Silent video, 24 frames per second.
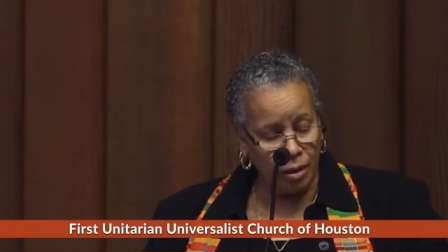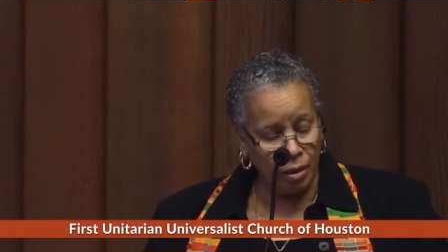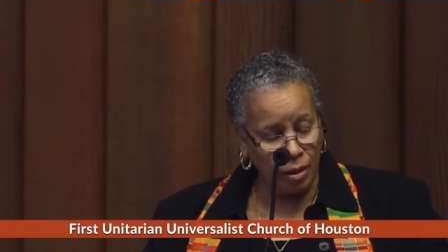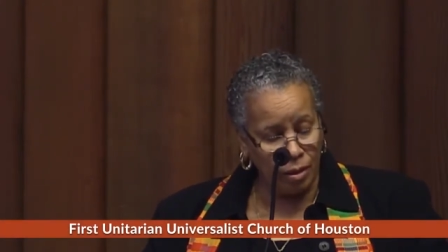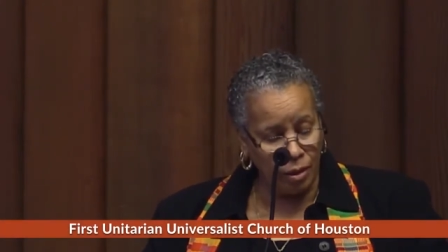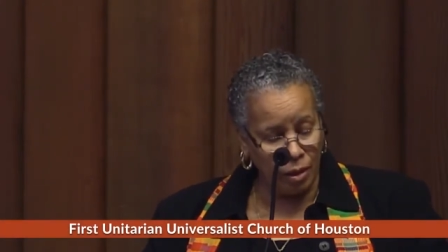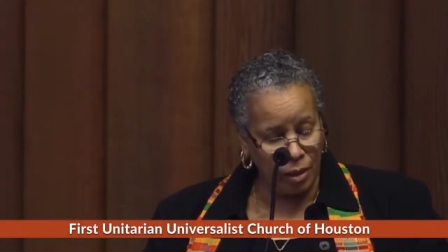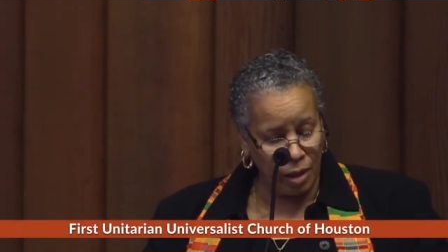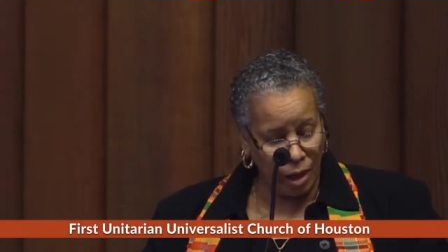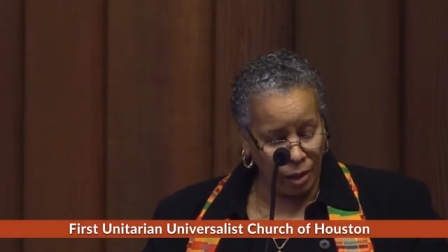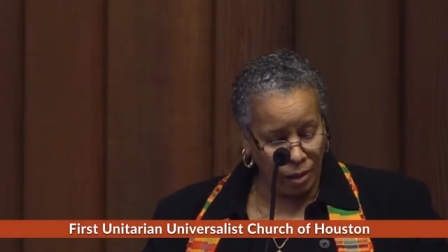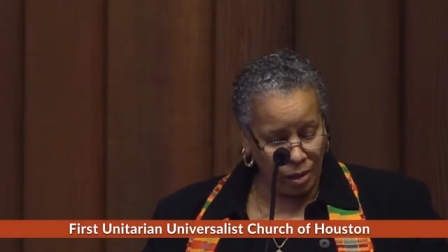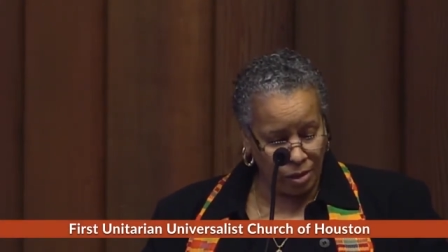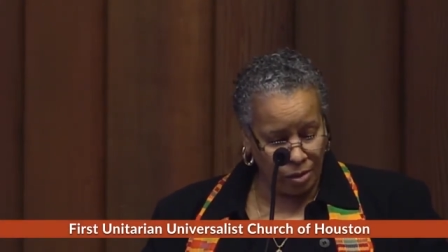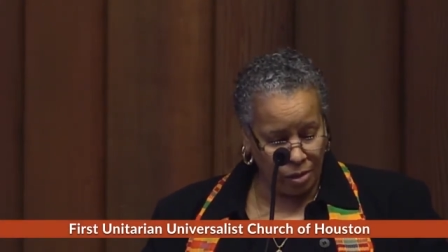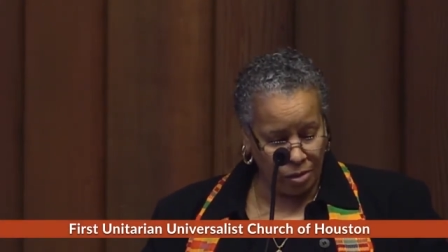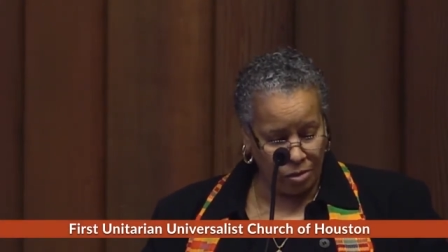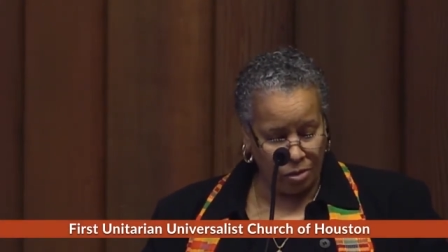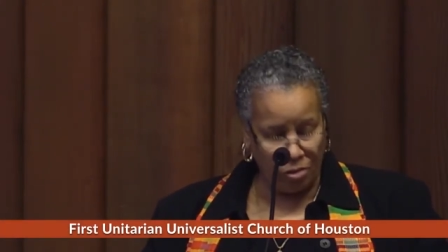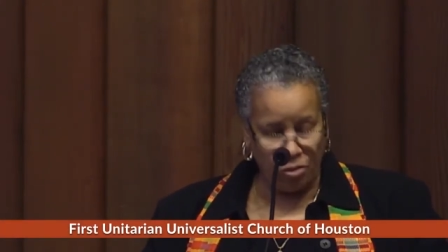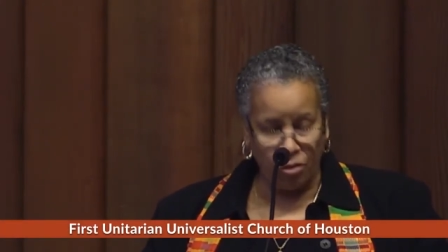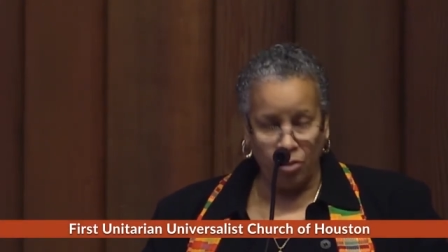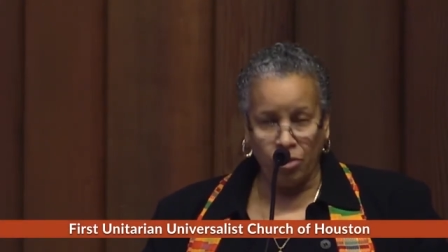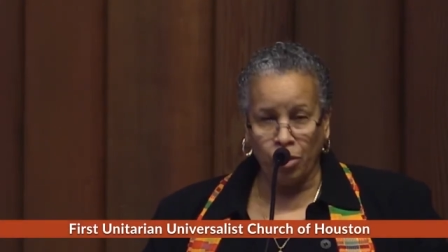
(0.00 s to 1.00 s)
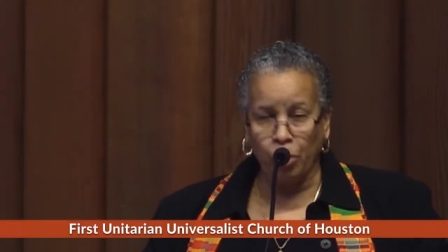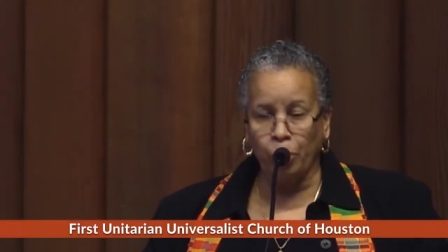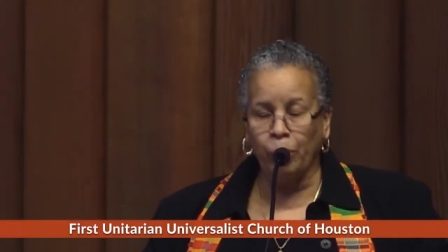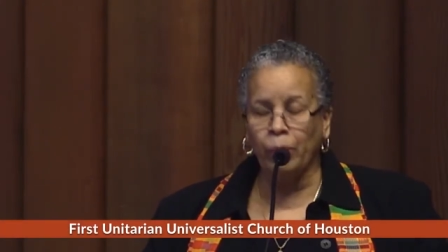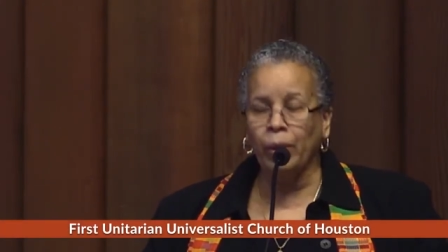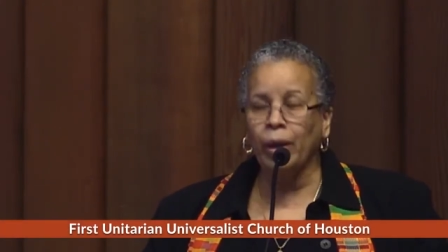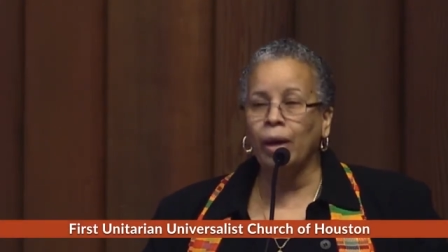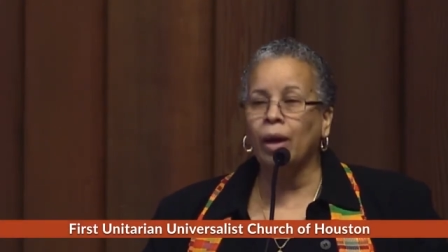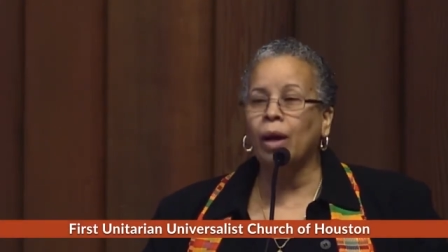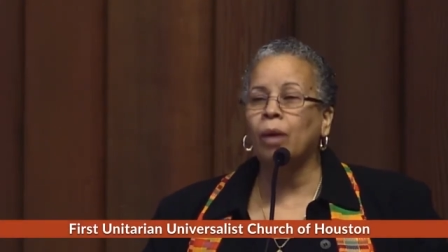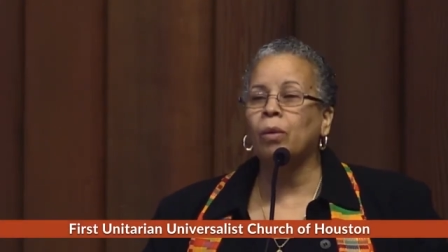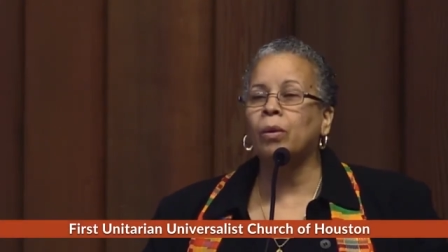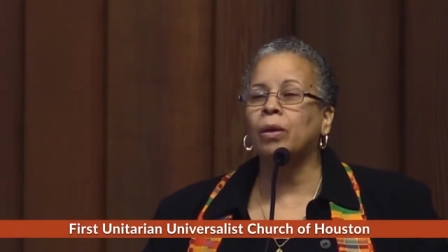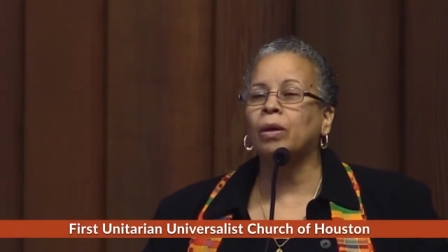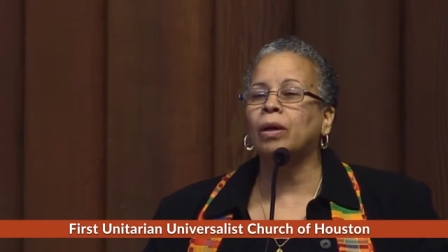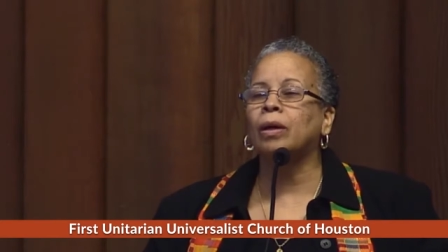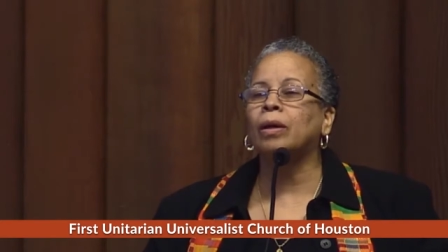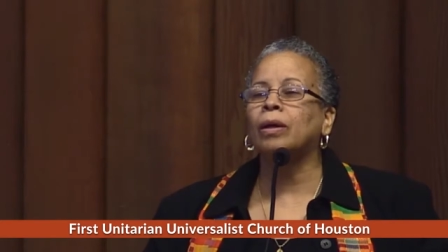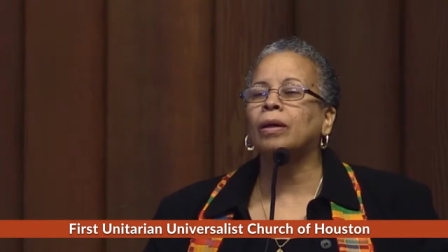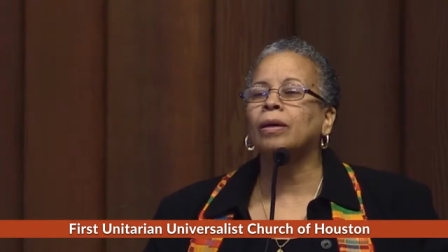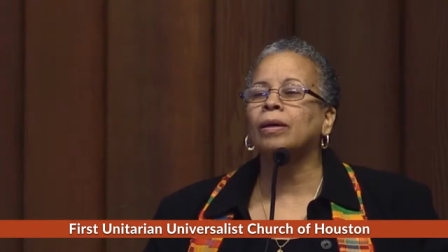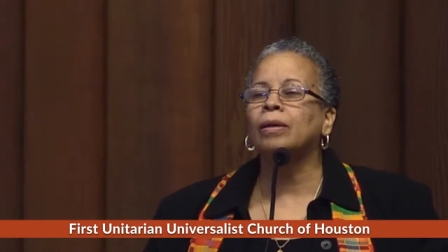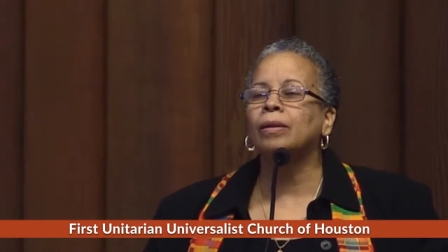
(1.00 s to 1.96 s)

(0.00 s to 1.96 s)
Collective Power.